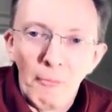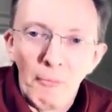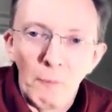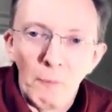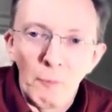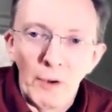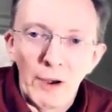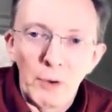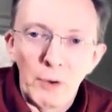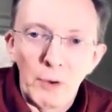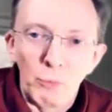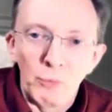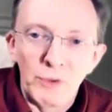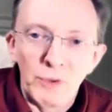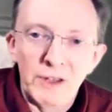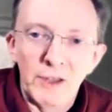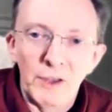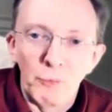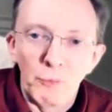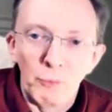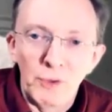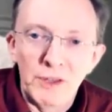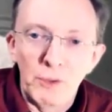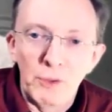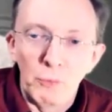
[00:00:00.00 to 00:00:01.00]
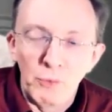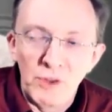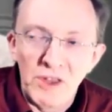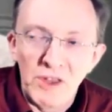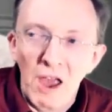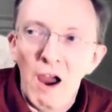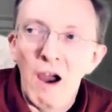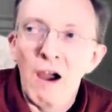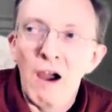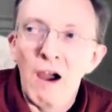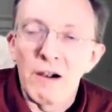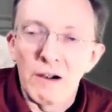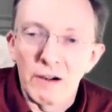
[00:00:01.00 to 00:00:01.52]
right? We
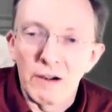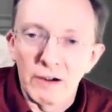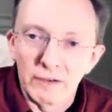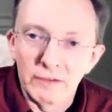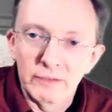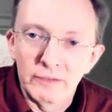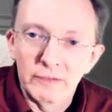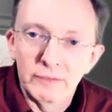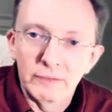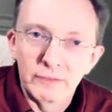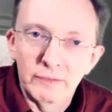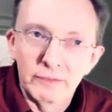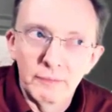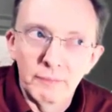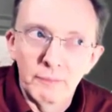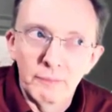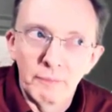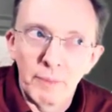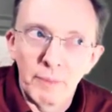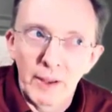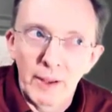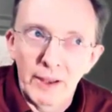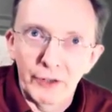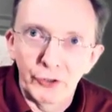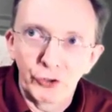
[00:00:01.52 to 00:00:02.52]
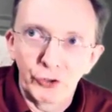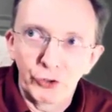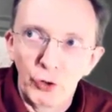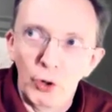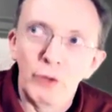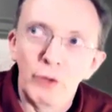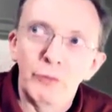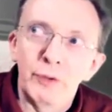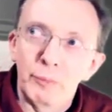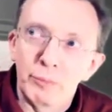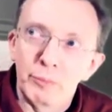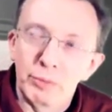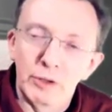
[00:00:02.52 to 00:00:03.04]
earn by
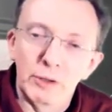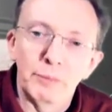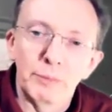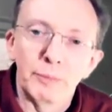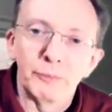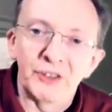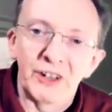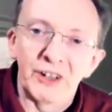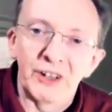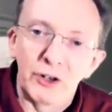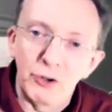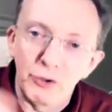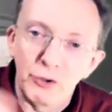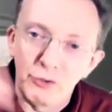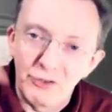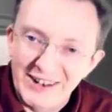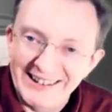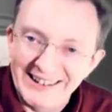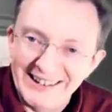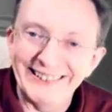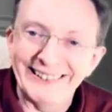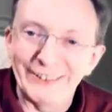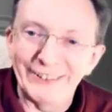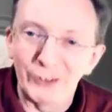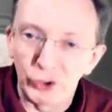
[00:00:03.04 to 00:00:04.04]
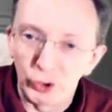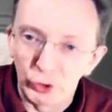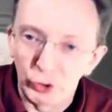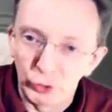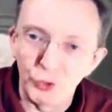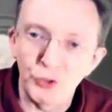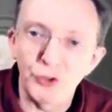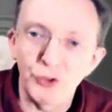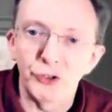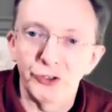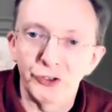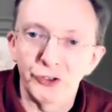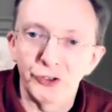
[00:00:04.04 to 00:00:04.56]
solving problems and creating
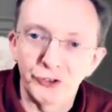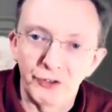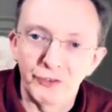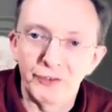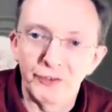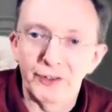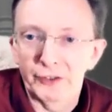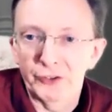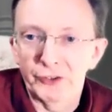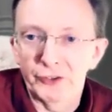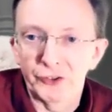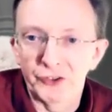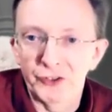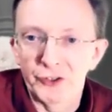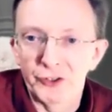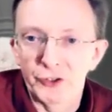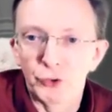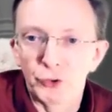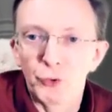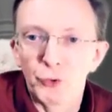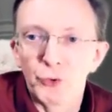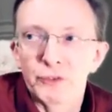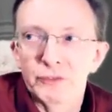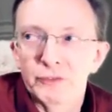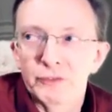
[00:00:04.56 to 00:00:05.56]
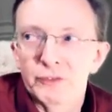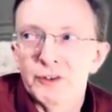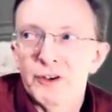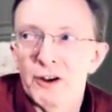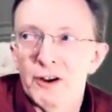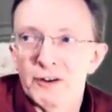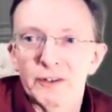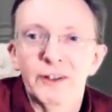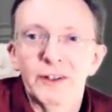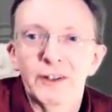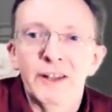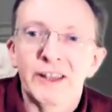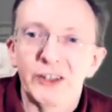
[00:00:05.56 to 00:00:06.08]
solutions to things that don't
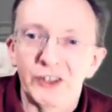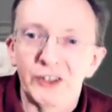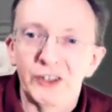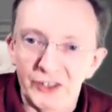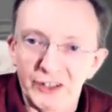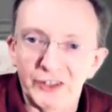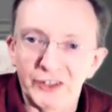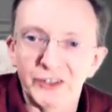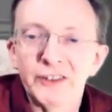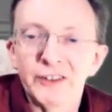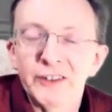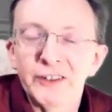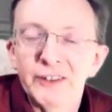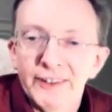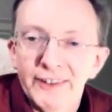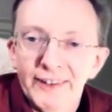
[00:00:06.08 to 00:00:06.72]
currently exist.